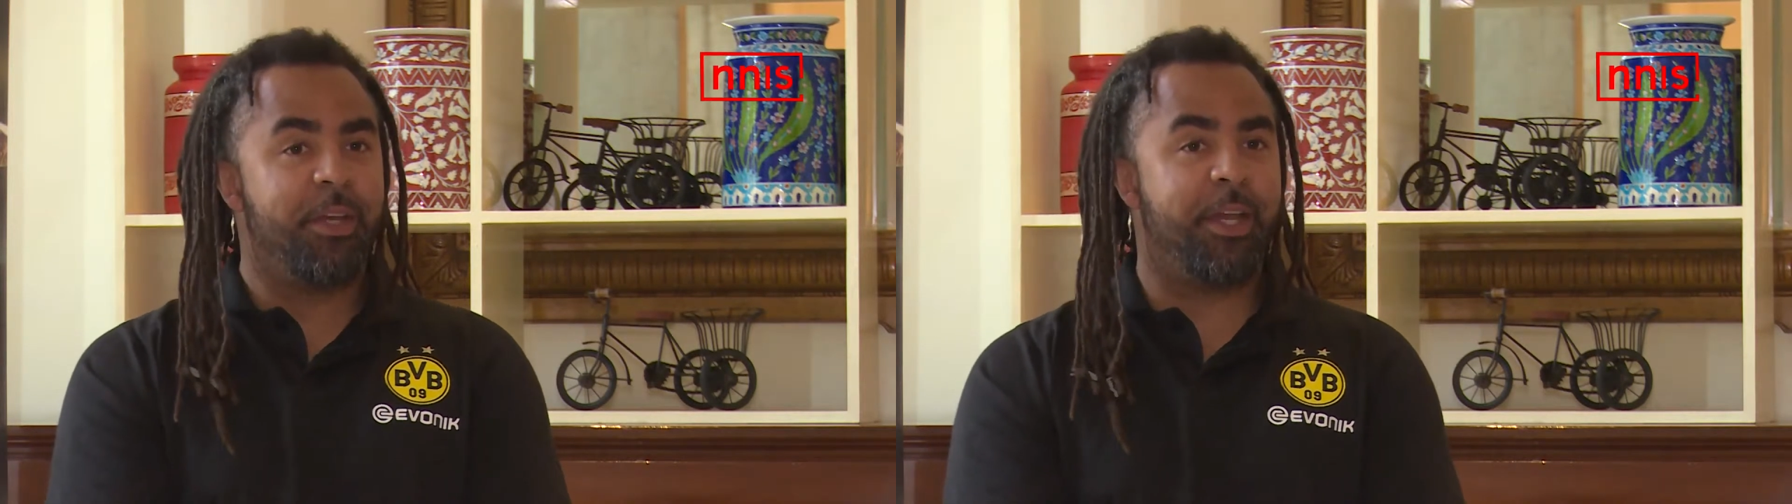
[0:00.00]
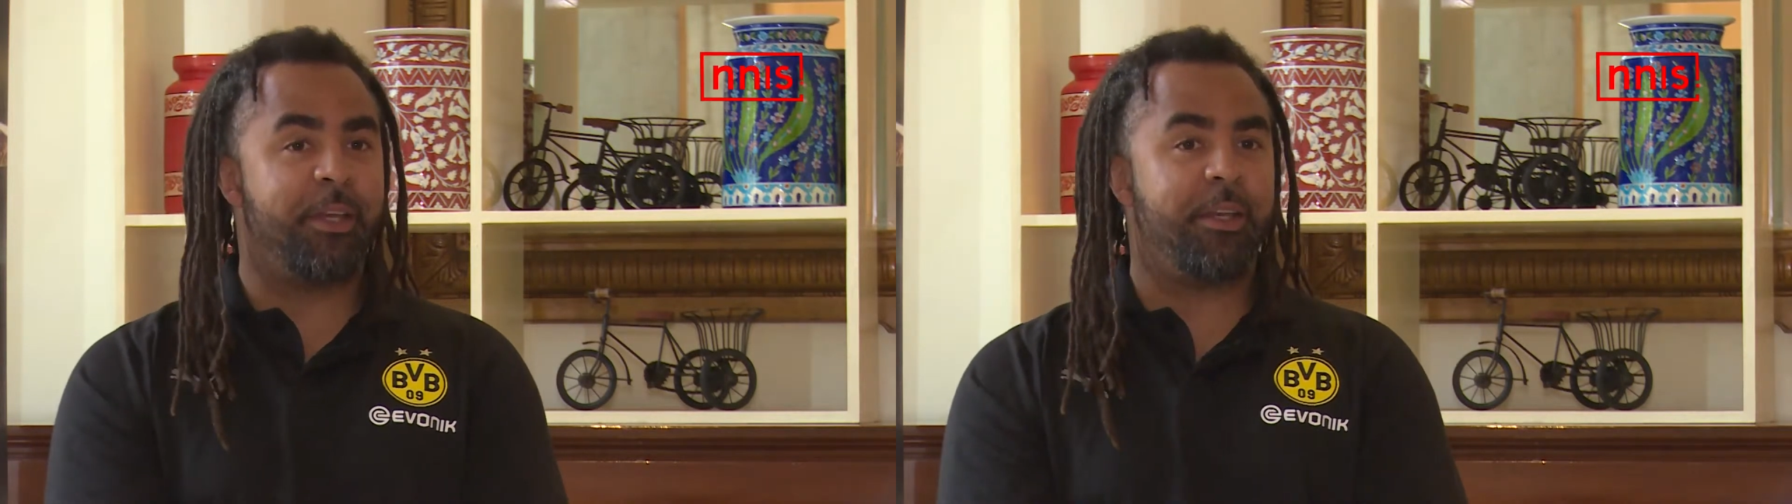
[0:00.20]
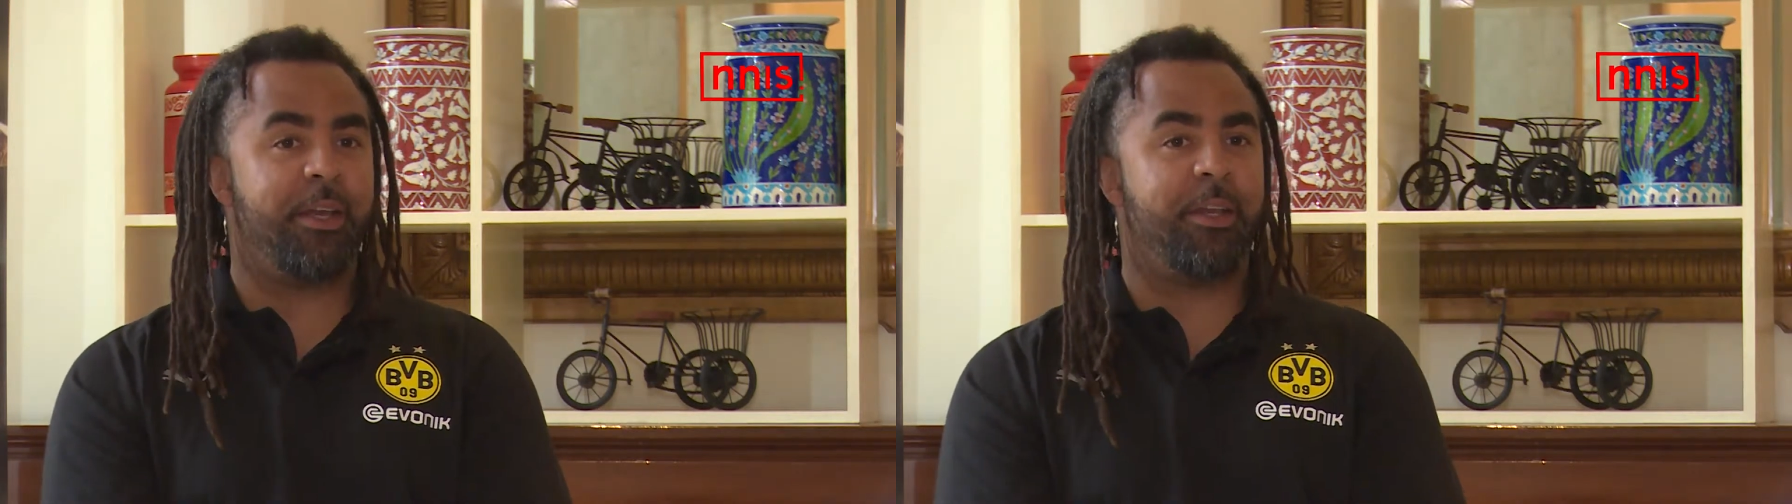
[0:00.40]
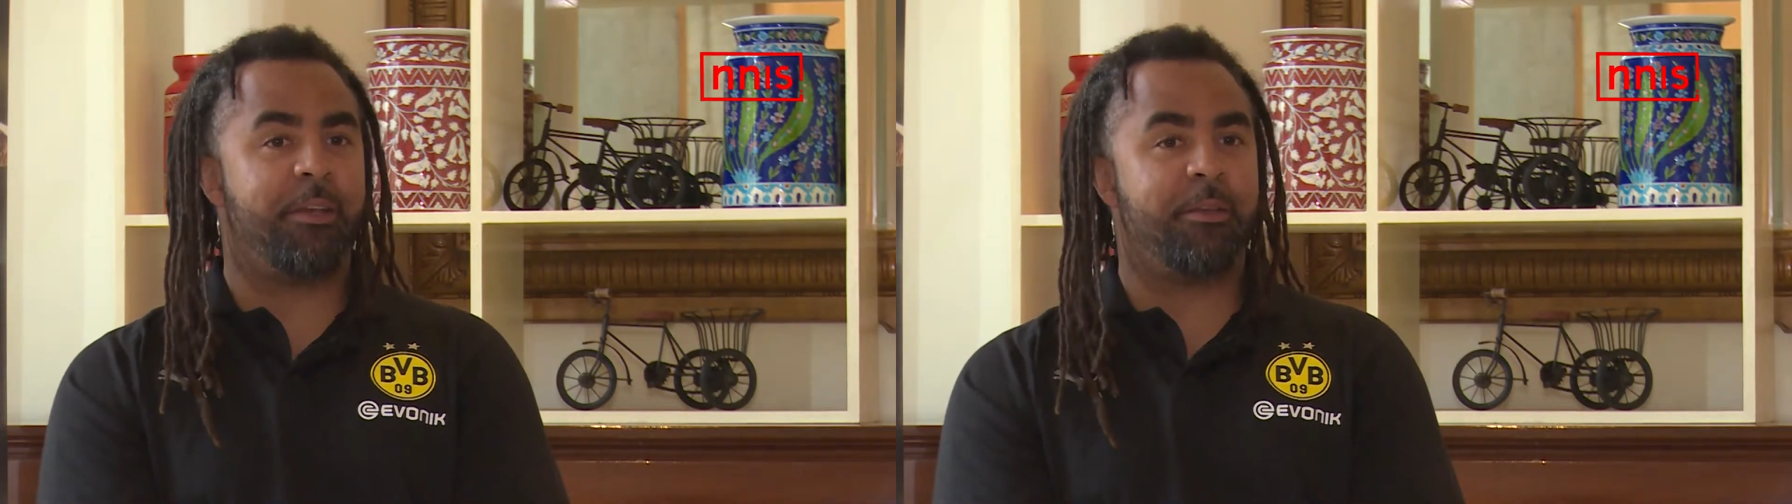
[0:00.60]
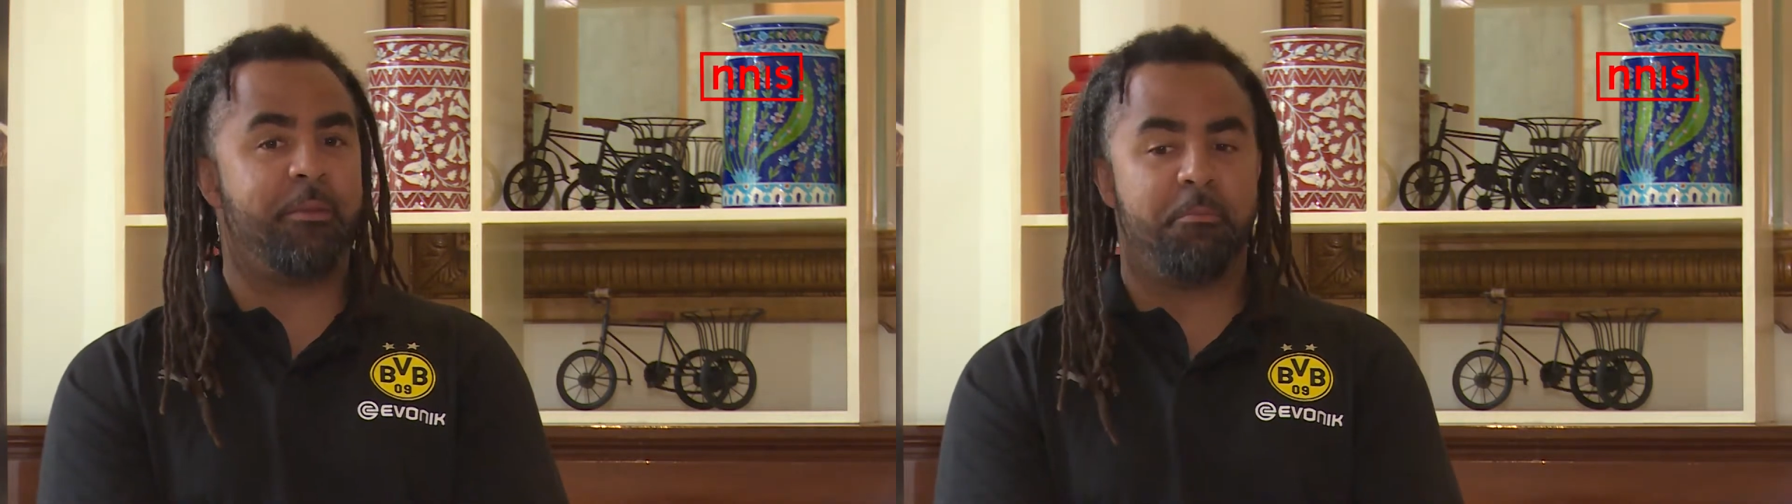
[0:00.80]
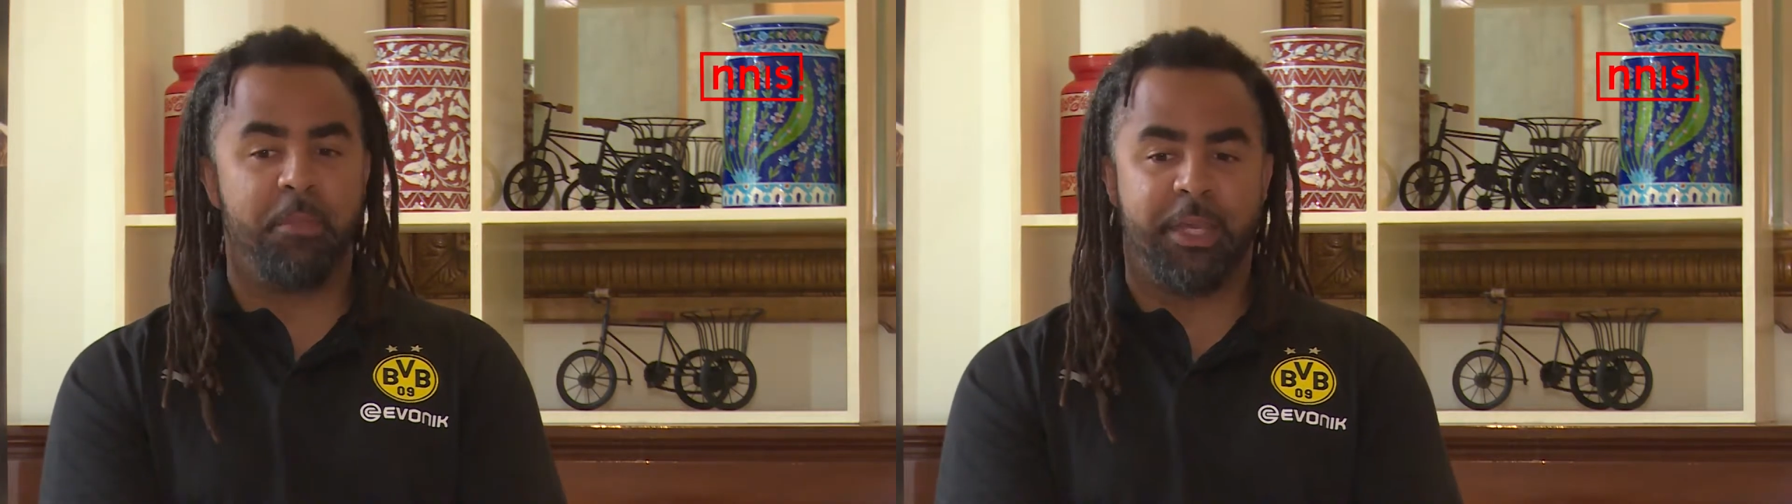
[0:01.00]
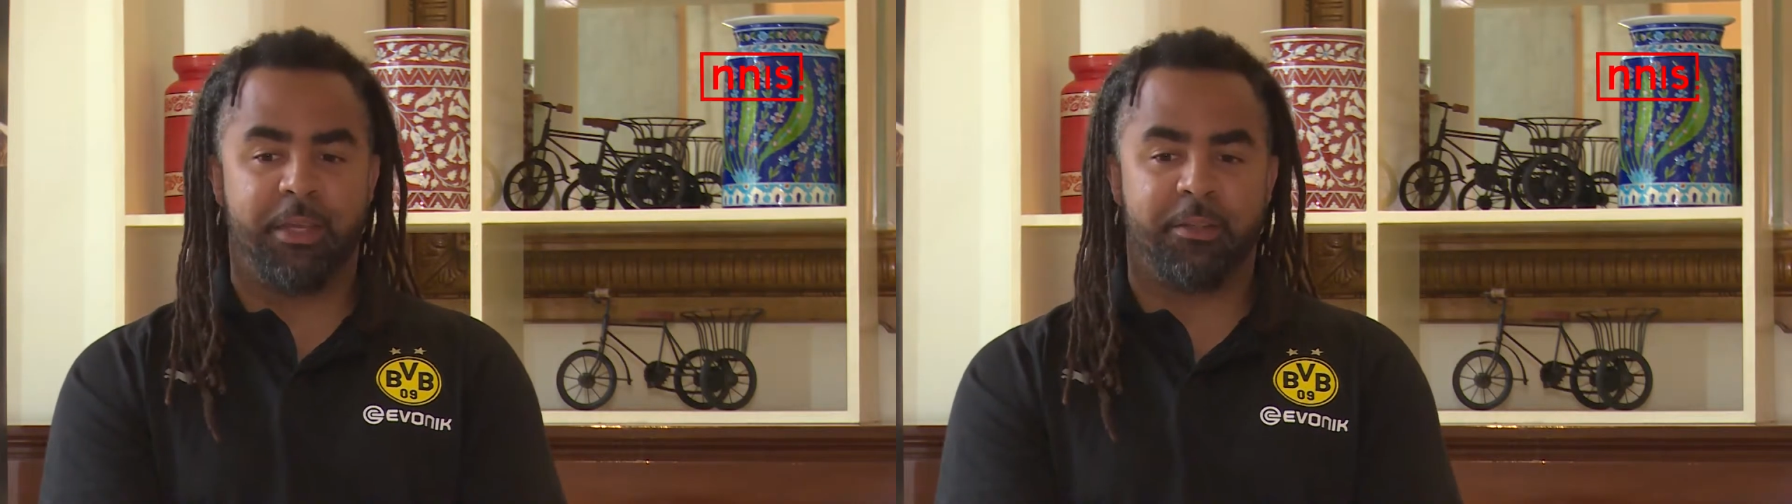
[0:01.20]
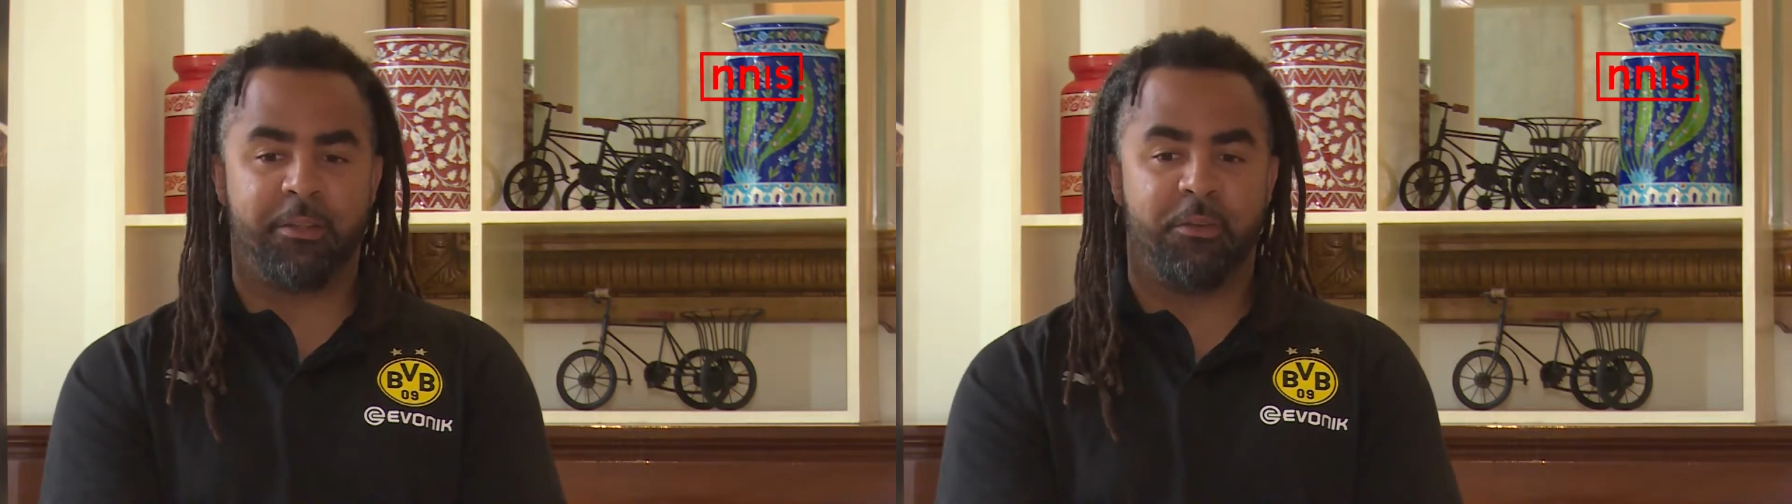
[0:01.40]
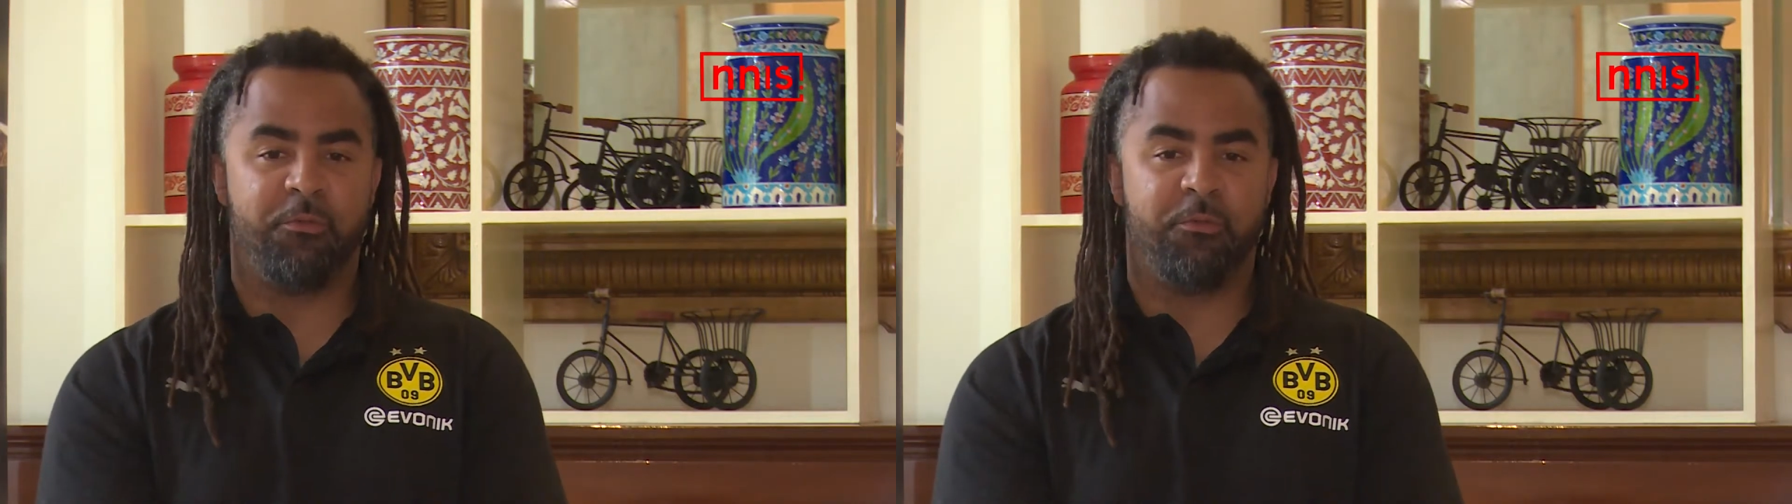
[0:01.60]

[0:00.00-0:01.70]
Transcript: and, and make it